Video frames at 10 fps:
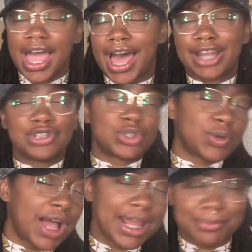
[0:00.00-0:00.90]
I didn't
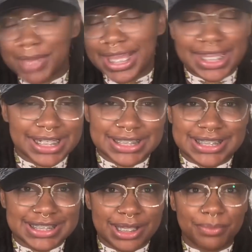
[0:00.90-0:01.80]
try to make it
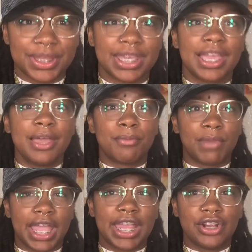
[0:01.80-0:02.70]
into something.
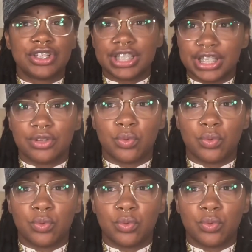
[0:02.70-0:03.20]
My hair did